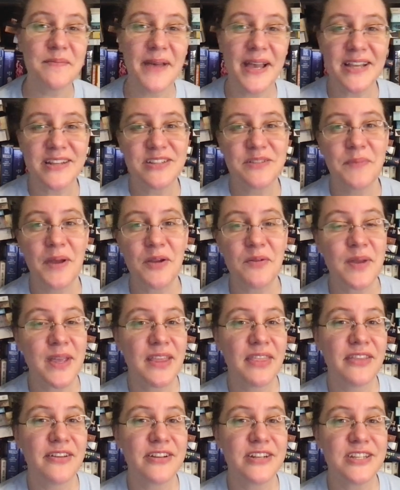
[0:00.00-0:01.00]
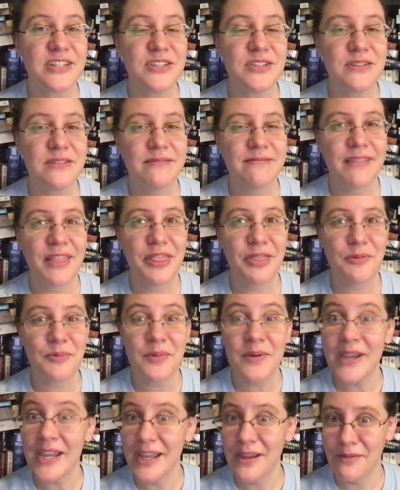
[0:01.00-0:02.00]
back to my week
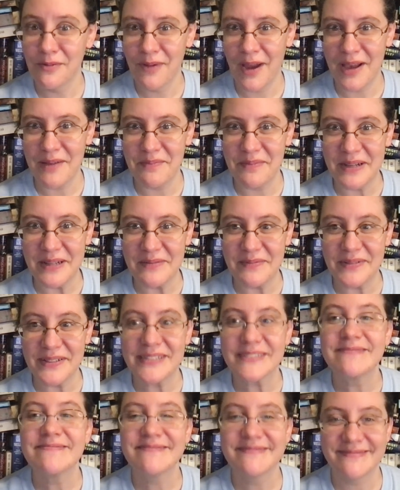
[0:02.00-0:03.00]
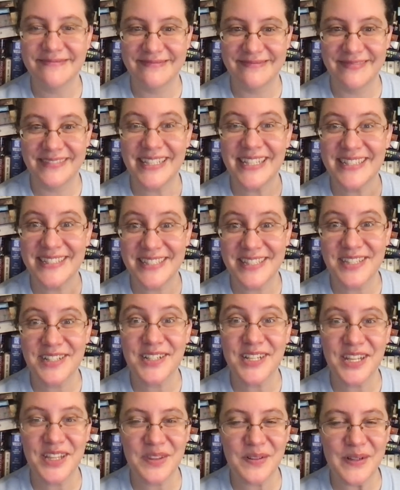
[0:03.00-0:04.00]
33 wrap up.
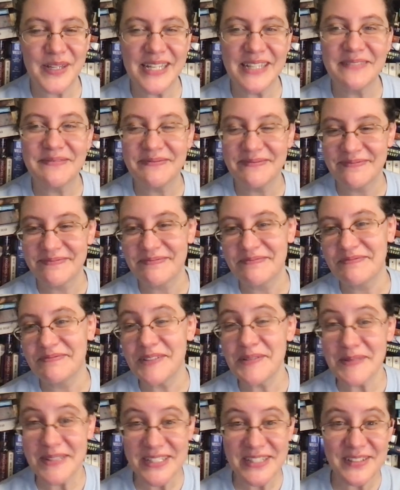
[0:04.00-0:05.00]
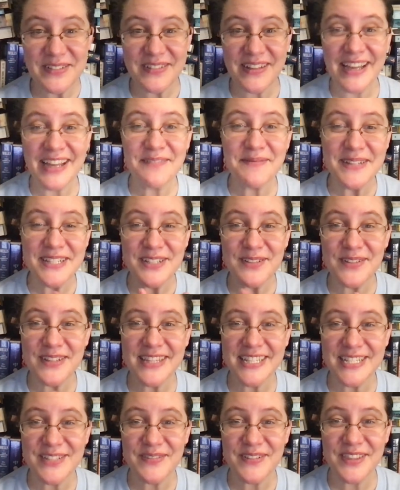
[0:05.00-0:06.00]
33. I've been, do I've been doing
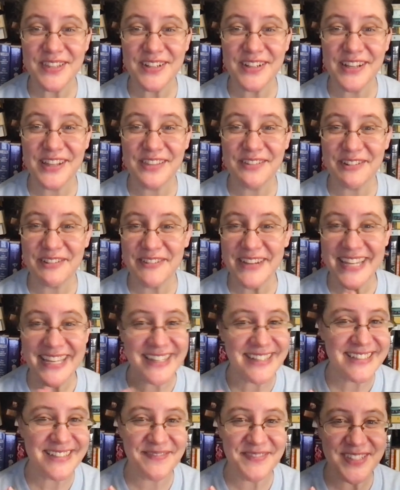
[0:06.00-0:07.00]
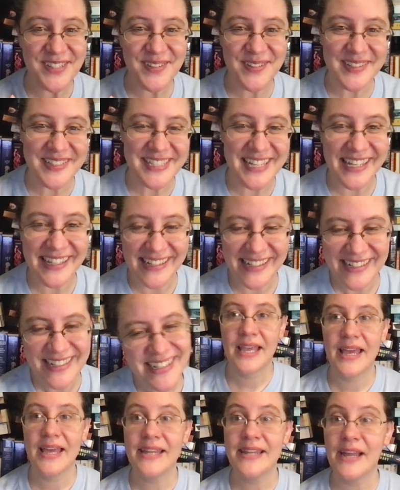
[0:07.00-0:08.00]
this for 33 weeks. I'm so excited.
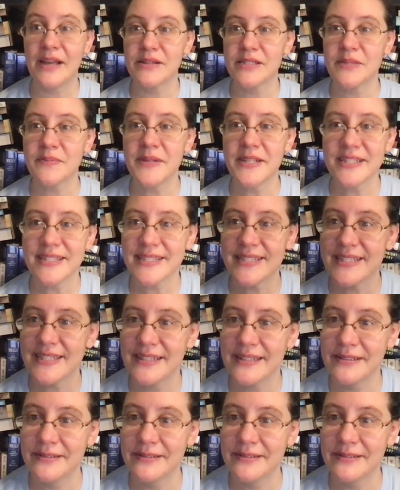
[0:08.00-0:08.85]
Announcements.